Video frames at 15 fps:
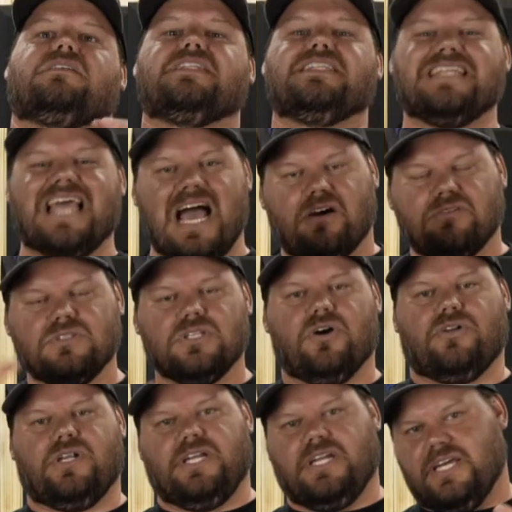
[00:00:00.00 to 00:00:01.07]

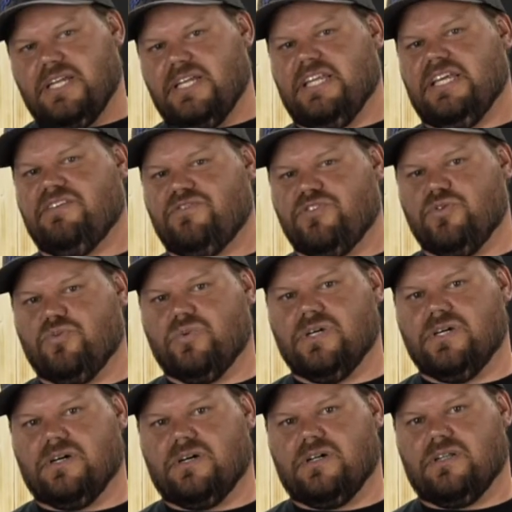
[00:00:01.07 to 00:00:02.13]
downloading it, if you
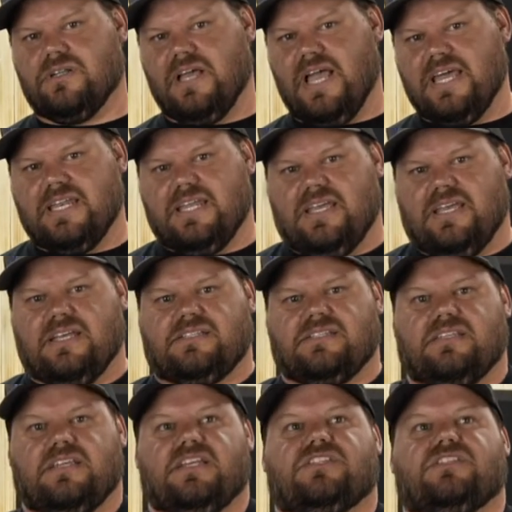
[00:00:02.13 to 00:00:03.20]
will. And
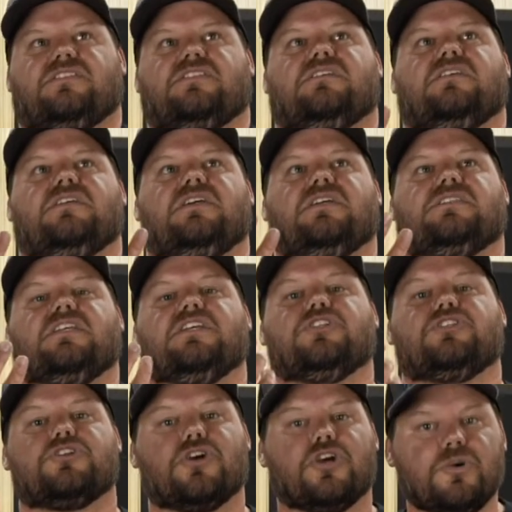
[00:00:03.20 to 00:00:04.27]
it's
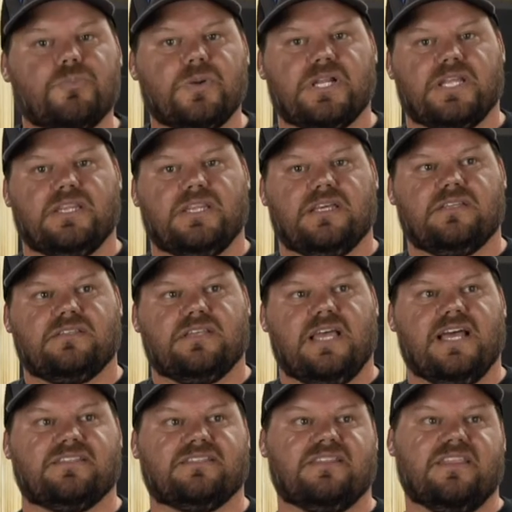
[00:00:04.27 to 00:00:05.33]
interpreting this
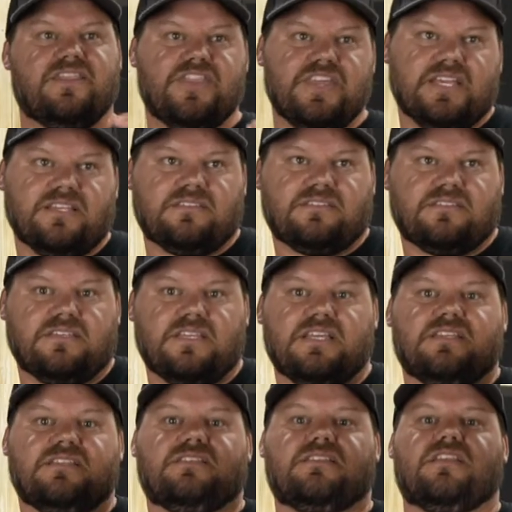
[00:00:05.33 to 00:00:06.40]
as this
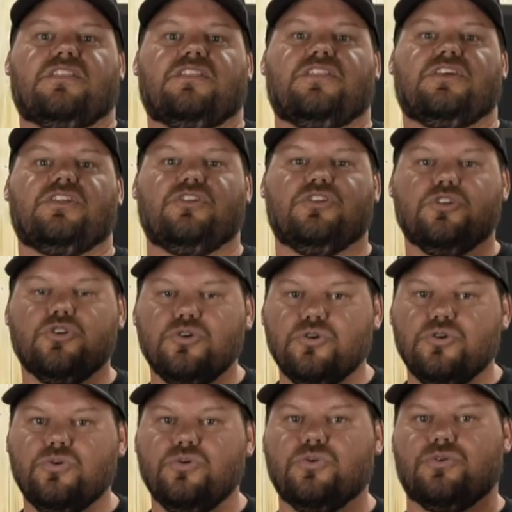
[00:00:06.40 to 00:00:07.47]
is
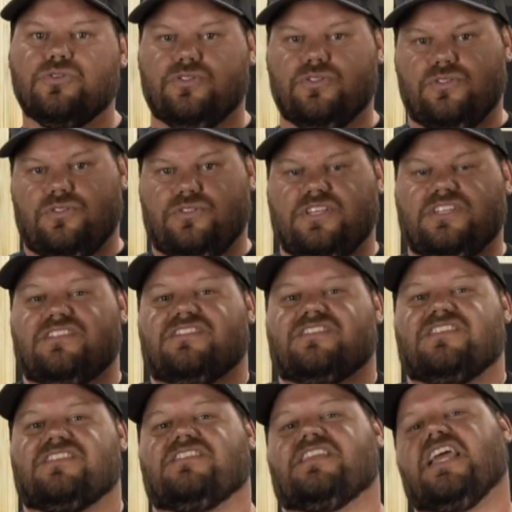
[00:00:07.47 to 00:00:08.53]
the
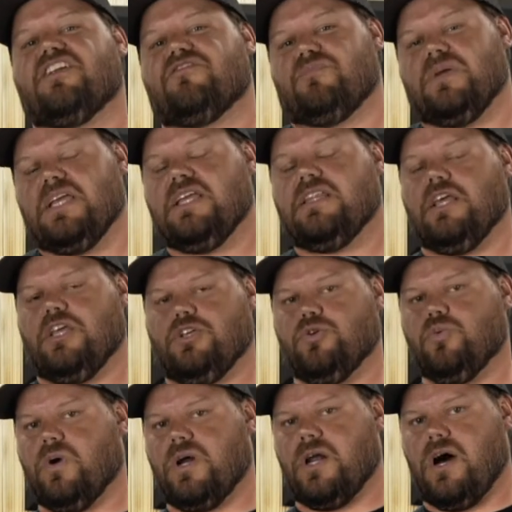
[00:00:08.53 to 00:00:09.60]
state of being that you
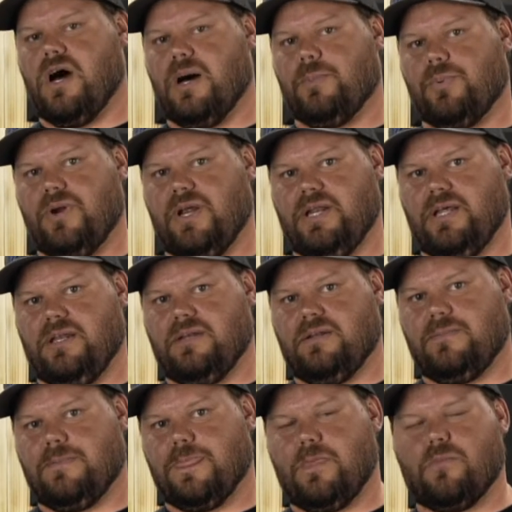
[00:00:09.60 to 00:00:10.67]
want to operate in,
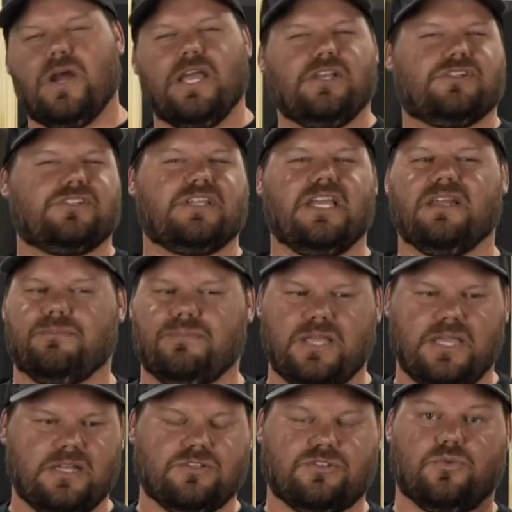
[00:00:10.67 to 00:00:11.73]
right? Your state of
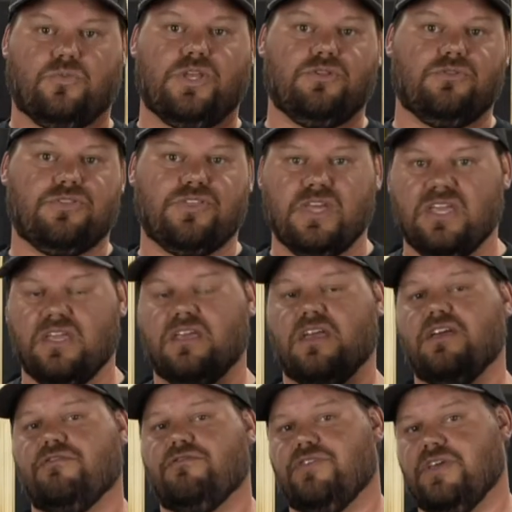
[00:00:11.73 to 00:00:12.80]
being is the way you think,
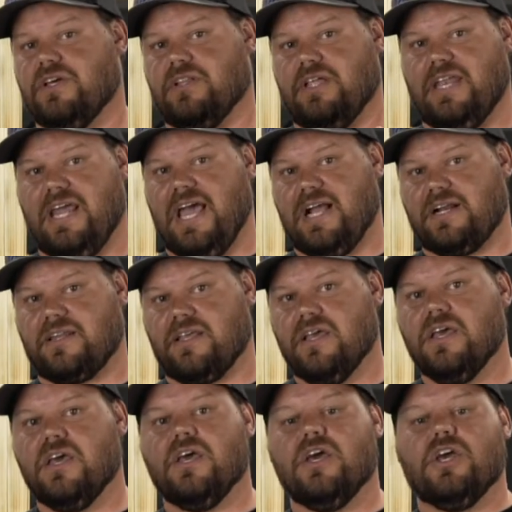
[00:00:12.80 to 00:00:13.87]
feel, and act.
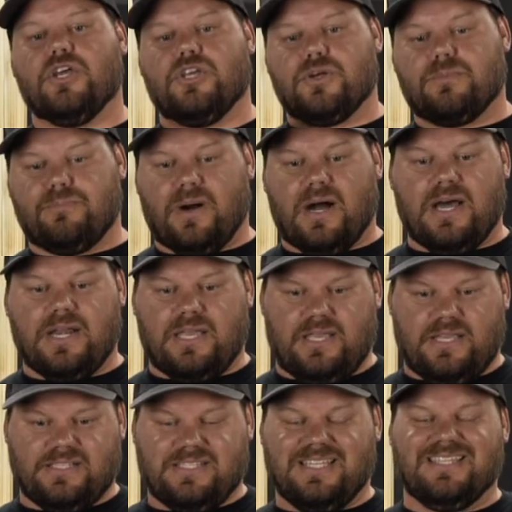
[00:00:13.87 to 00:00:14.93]
Your body
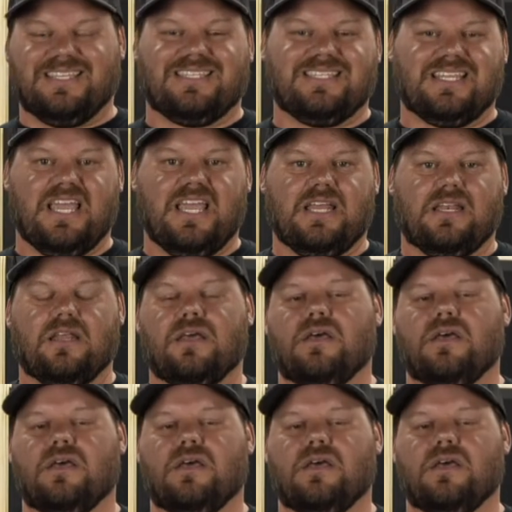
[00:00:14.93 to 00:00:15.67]
is in this state